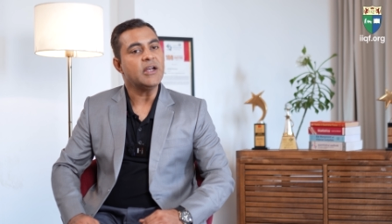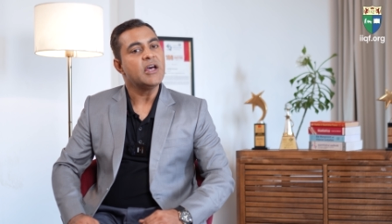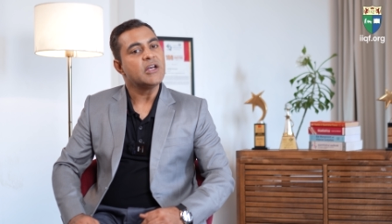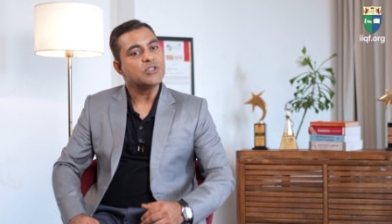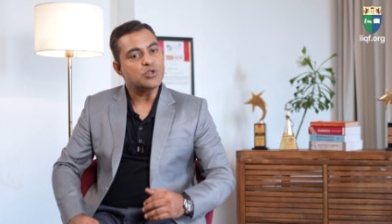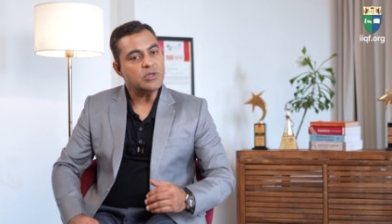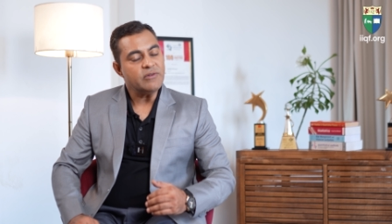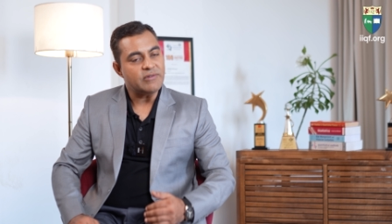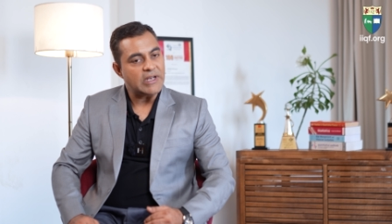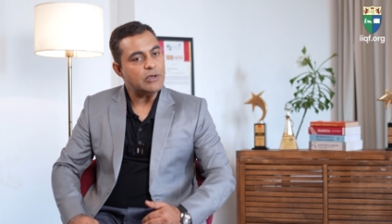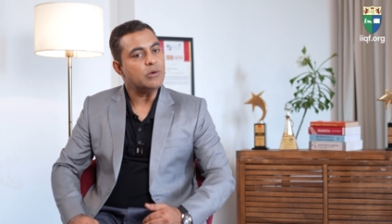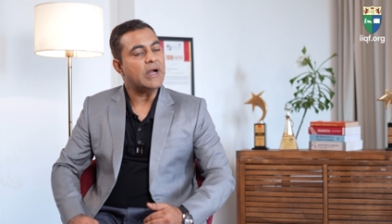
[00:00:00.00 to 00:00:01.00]
right so the
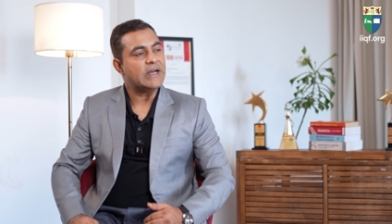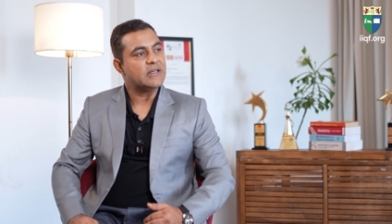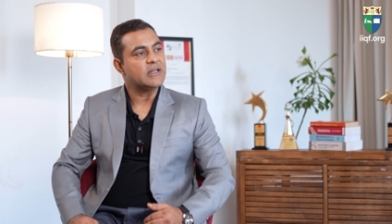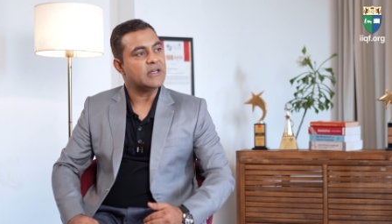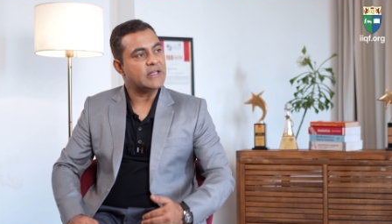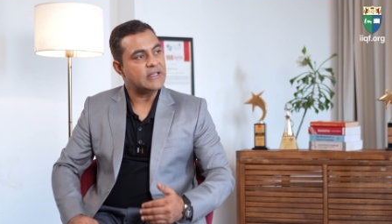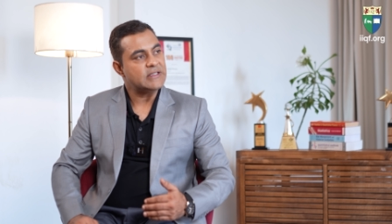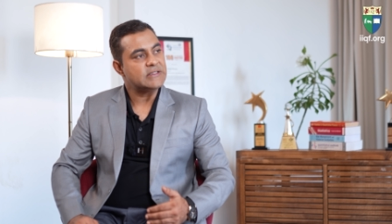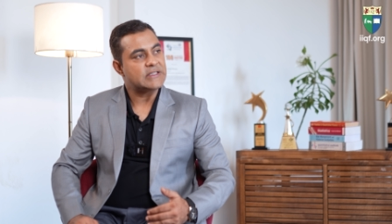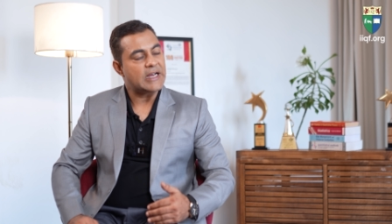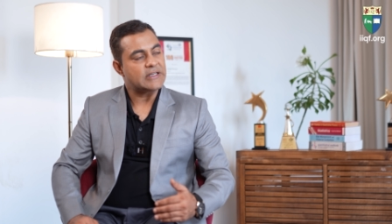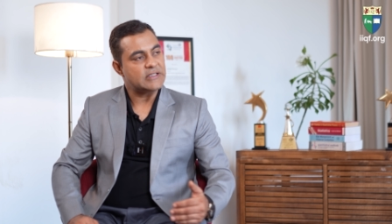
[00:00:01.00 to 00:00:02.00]
value add
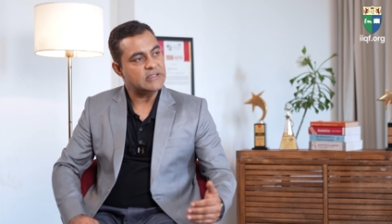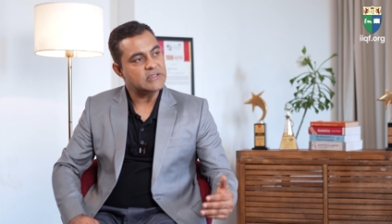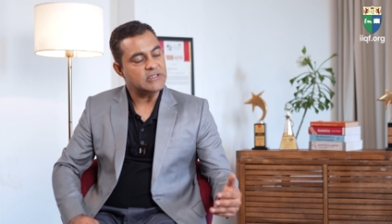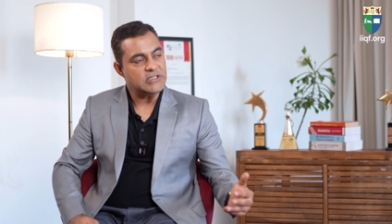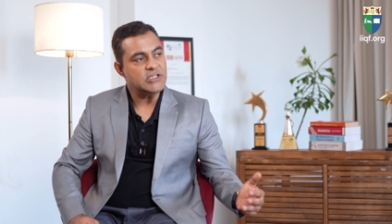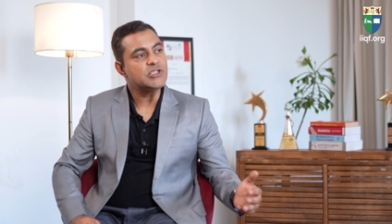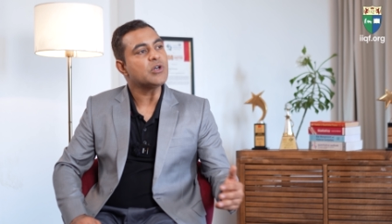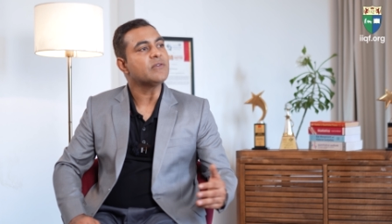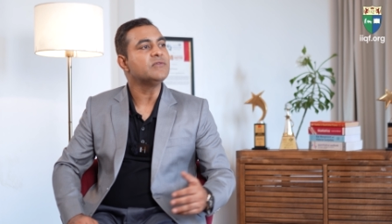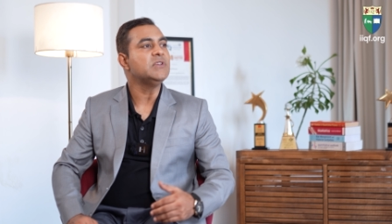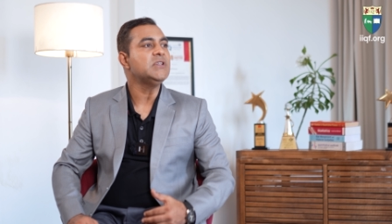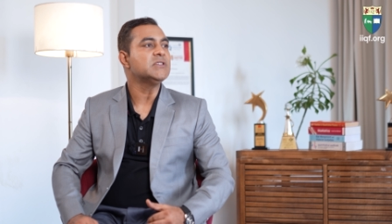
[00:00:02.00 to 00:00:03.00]
is that in each
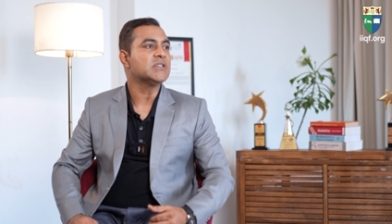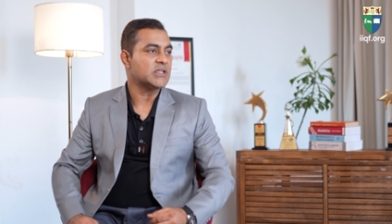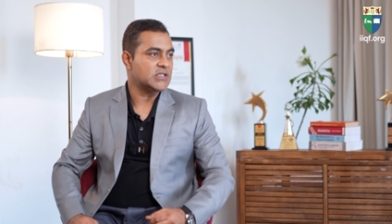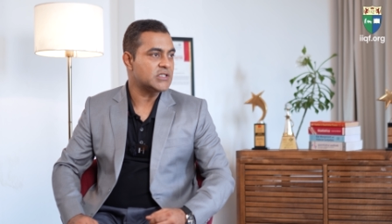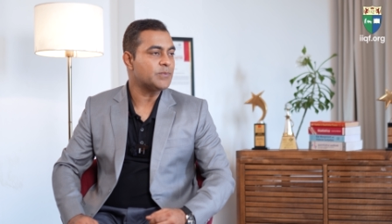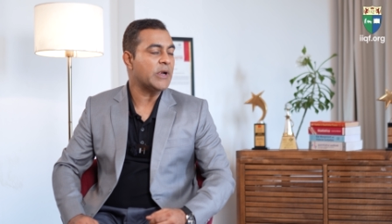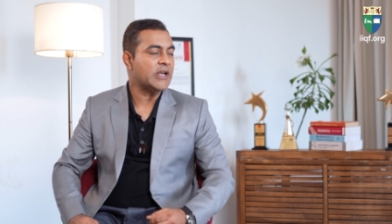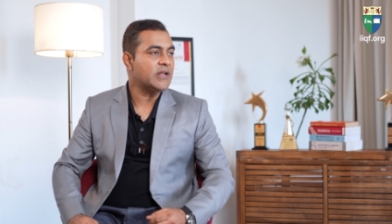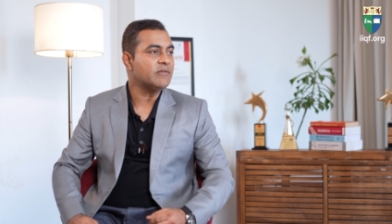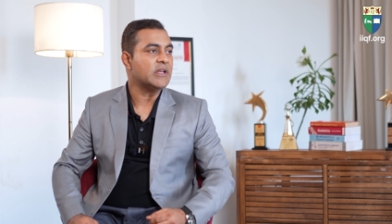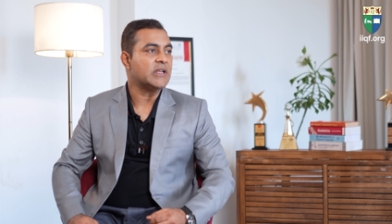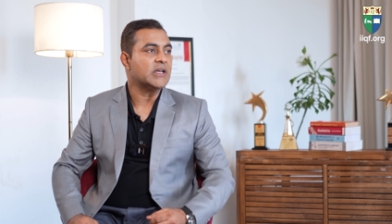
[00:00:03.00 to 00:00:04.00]
of these uh,
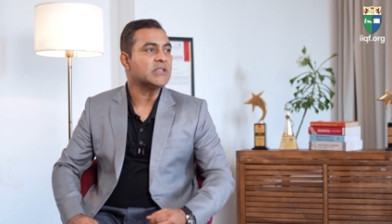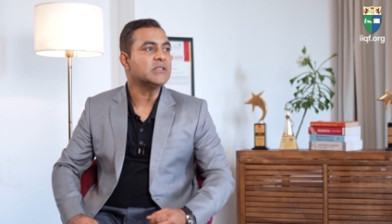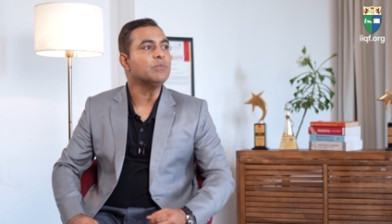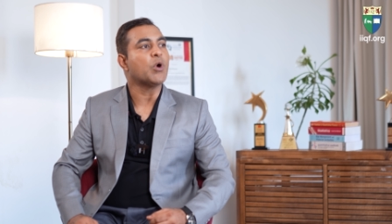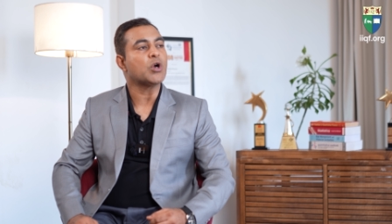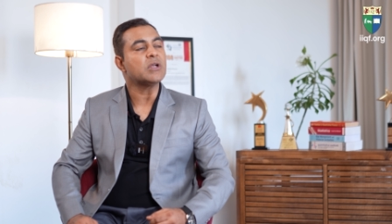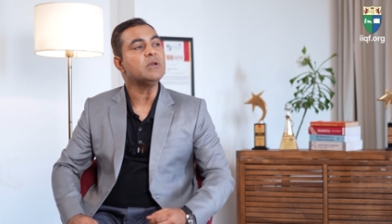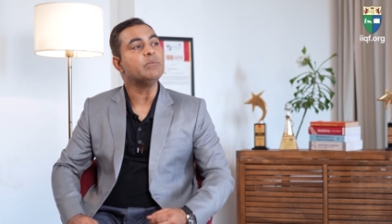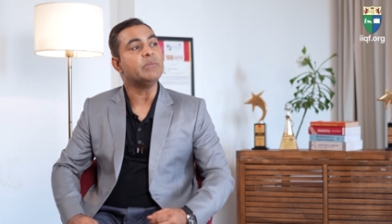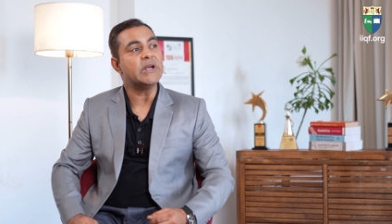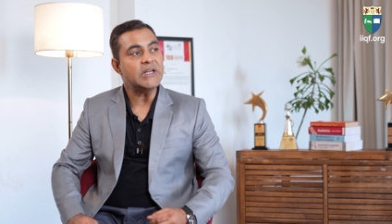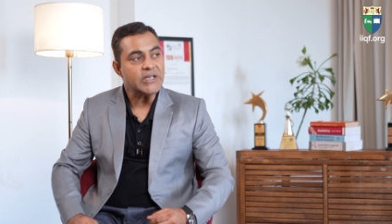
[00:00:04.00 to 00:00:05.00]
respective areas the model
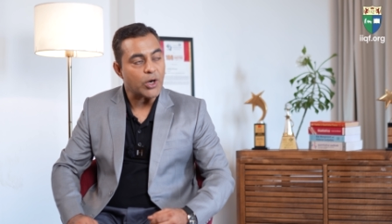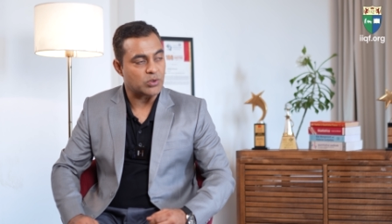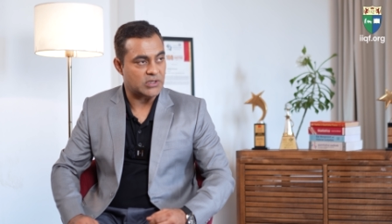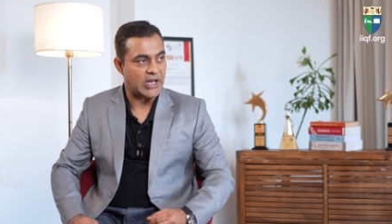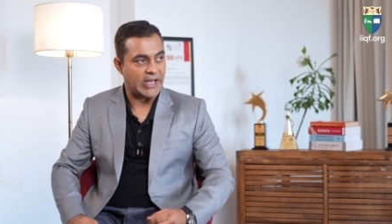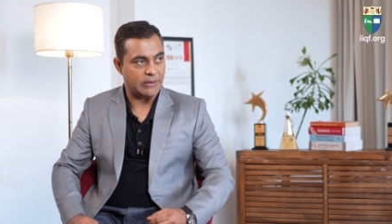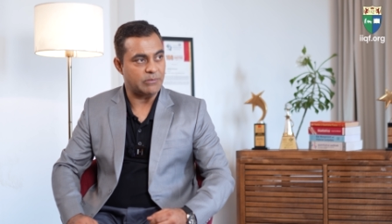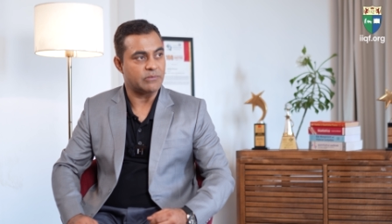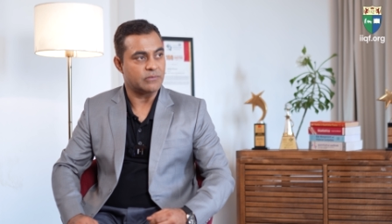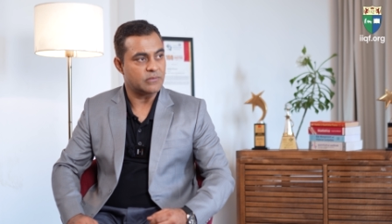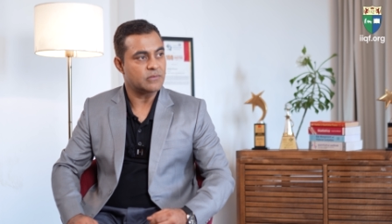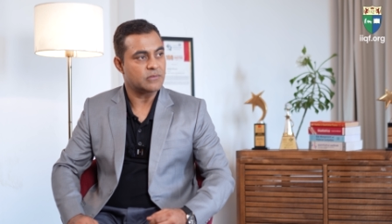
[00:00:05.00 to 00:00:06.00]
built out time
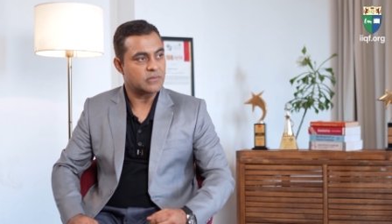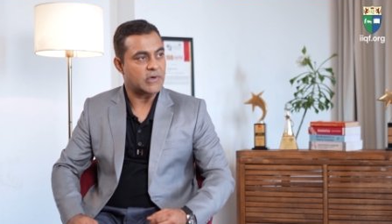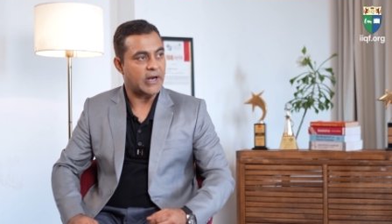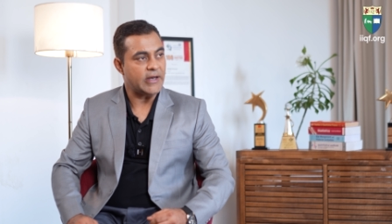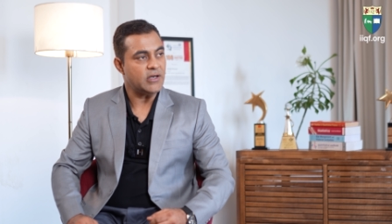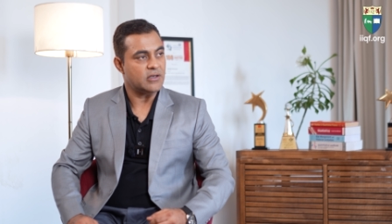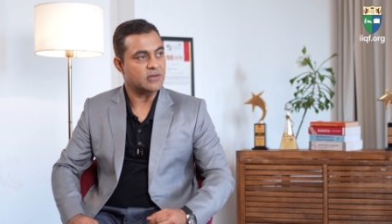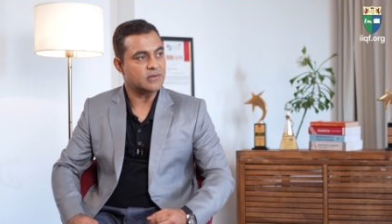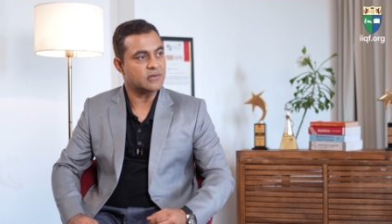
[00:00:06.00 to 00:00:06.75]
right